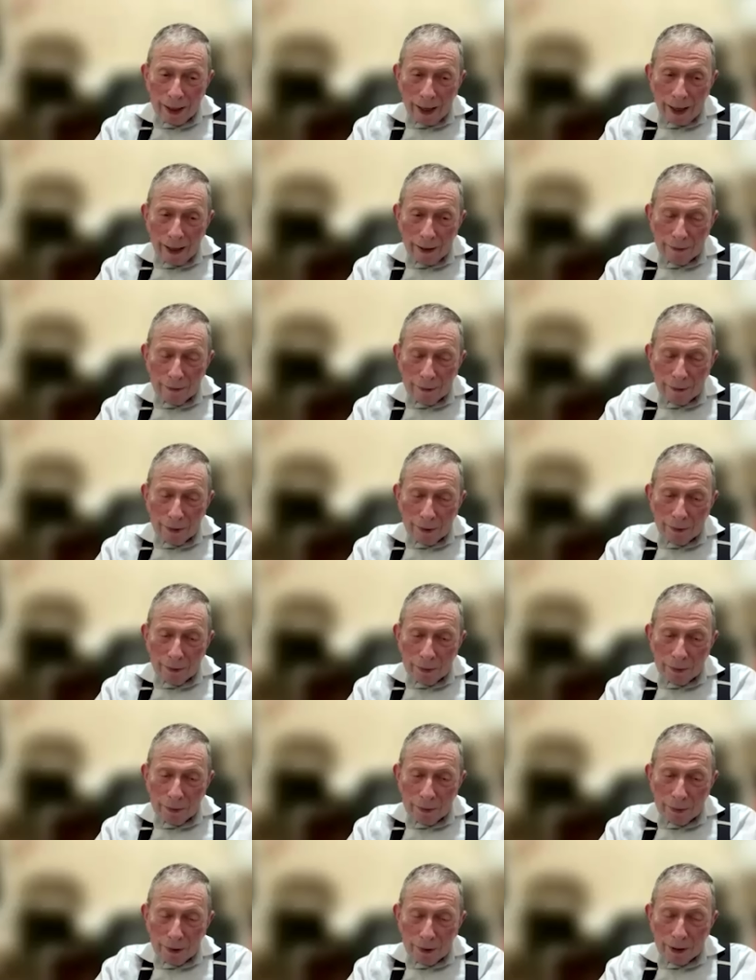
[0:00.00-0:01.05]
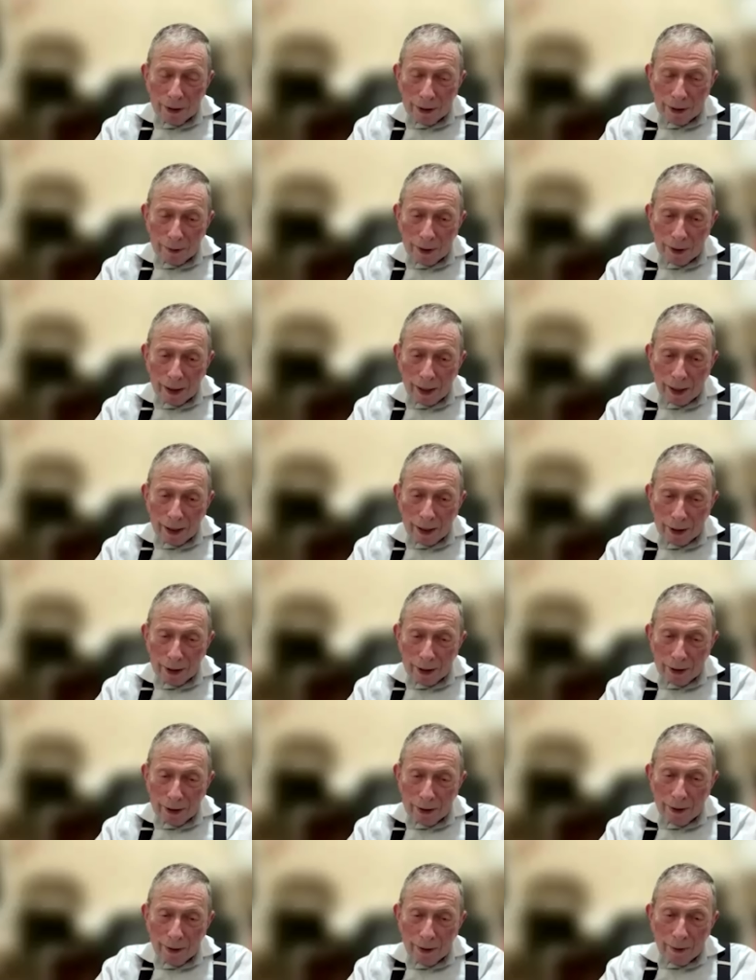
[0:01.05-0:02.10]
I'm reporting what I
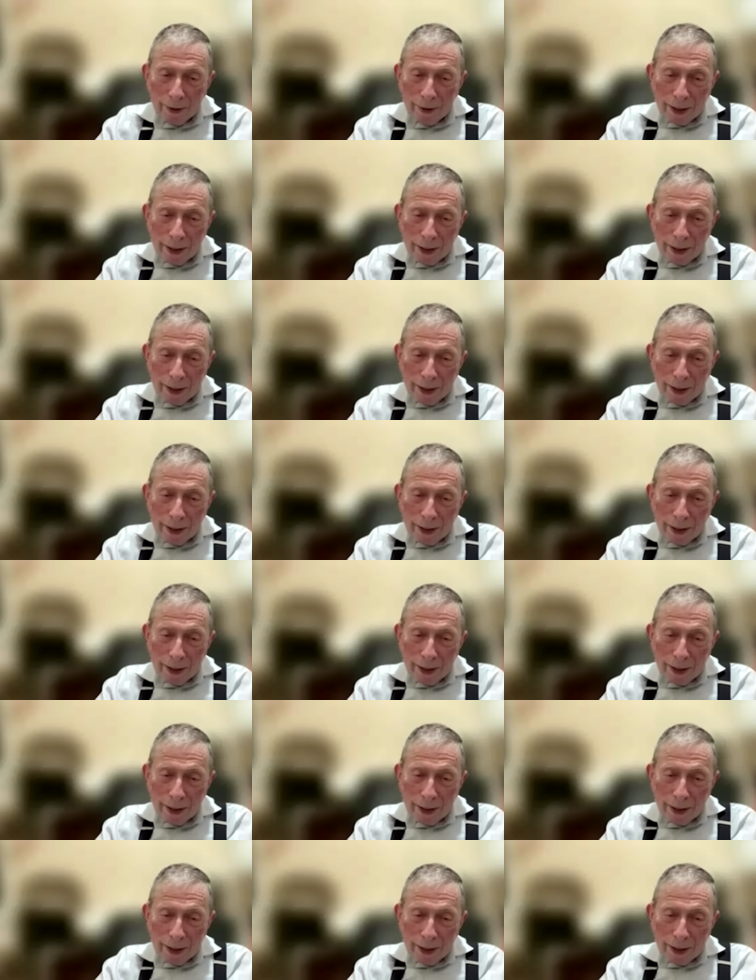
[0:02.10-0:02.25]
heard.